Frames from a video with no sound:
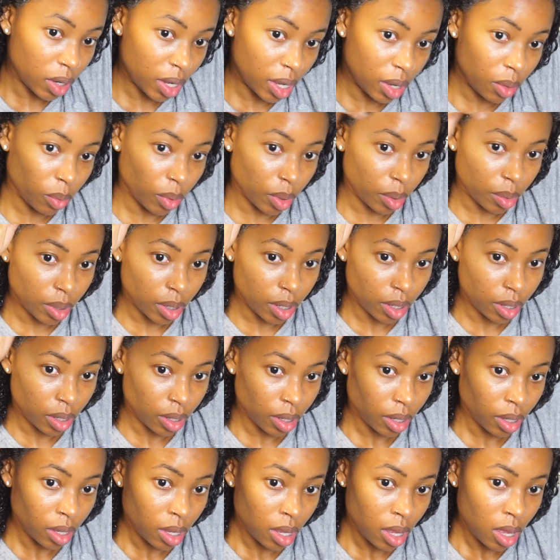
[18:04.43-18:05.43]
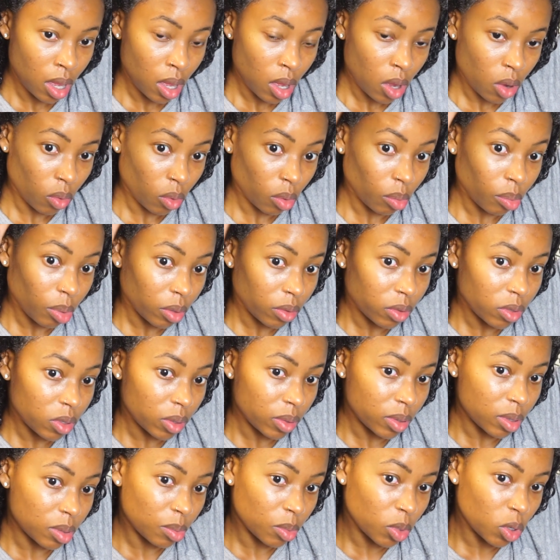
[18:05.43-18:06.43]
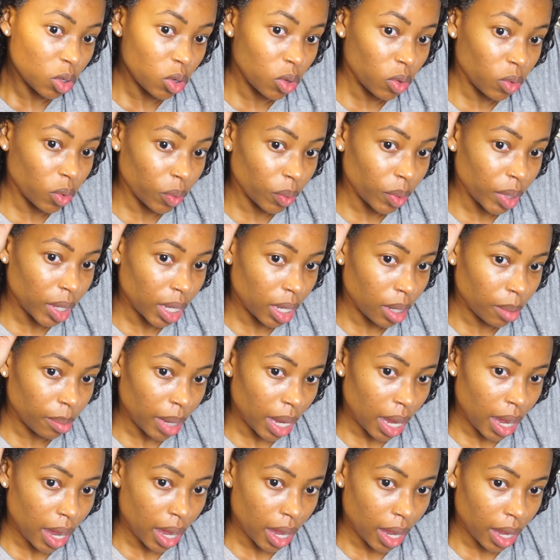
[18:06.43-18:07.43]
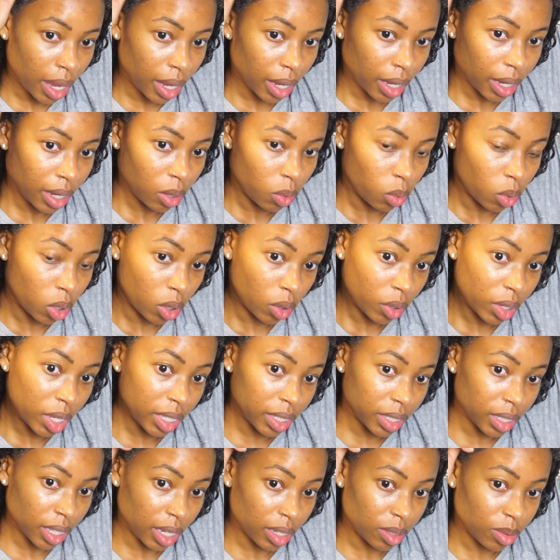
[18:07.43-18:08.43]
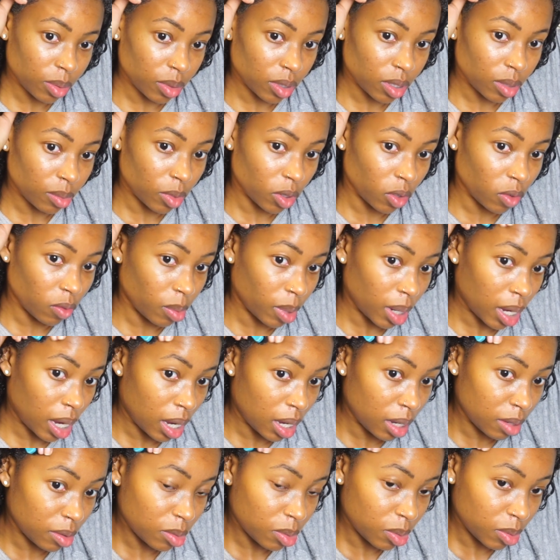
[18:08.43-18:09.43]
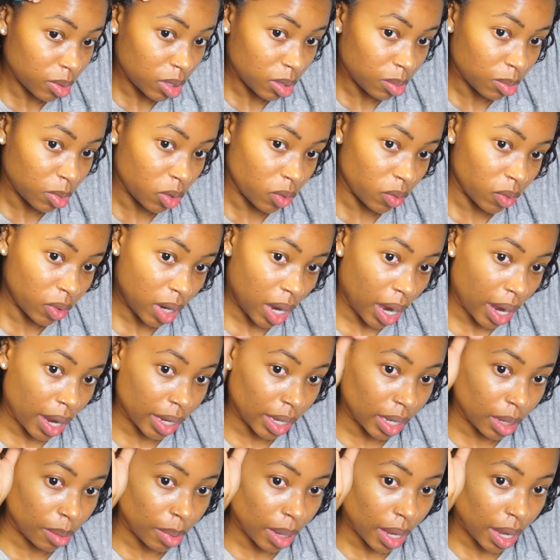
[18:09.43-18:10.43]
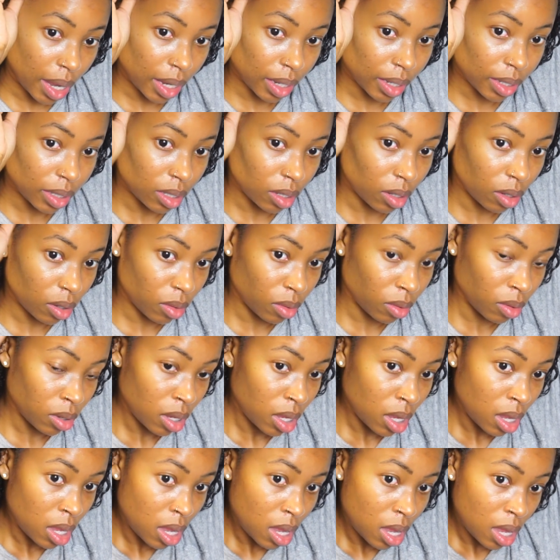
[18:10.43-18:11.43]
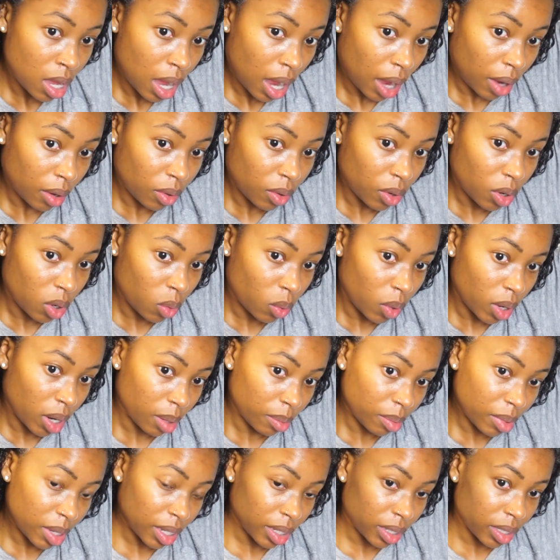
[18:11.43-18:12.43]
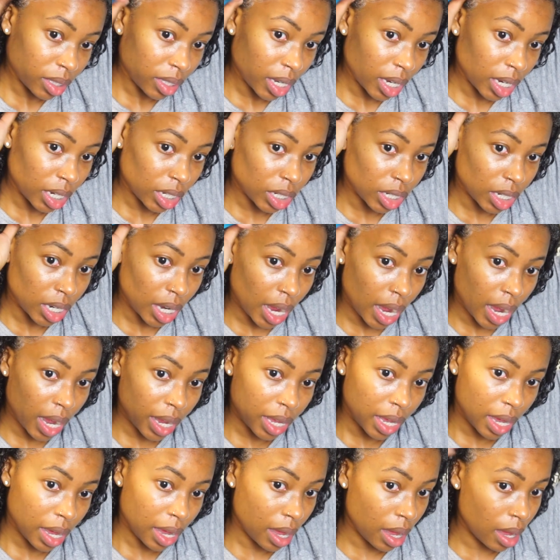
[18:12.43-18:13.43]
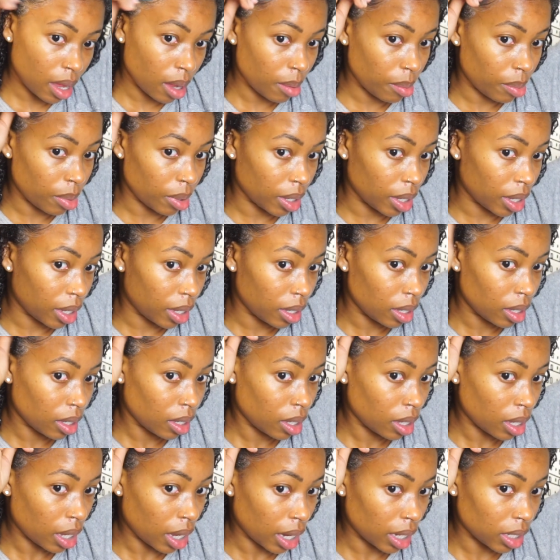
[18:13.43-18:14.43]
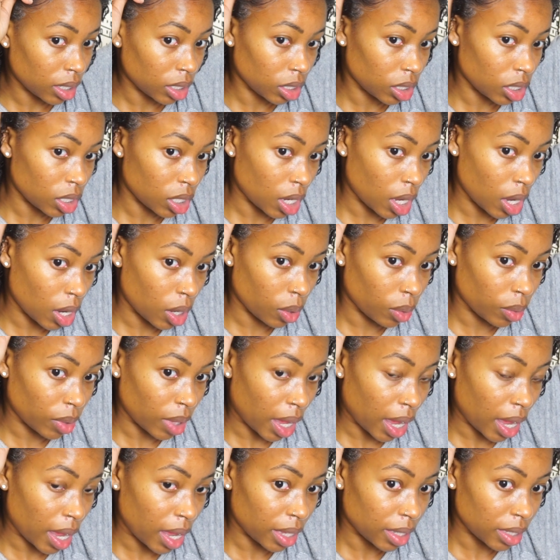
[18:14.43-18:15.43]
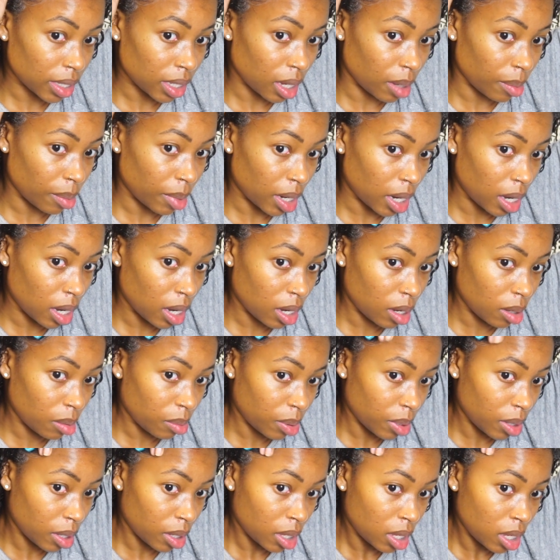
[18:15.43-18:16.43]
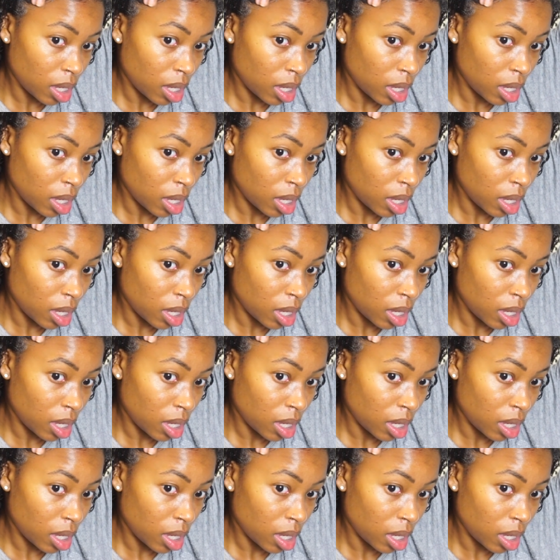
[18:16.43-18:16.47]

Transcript: And we're both supposed to move when we get back. Well, he's not supposed to move, but I'm supposed to move when I get back, so I don't know where I'm getting stationed at yet, but I just know that it's coming up.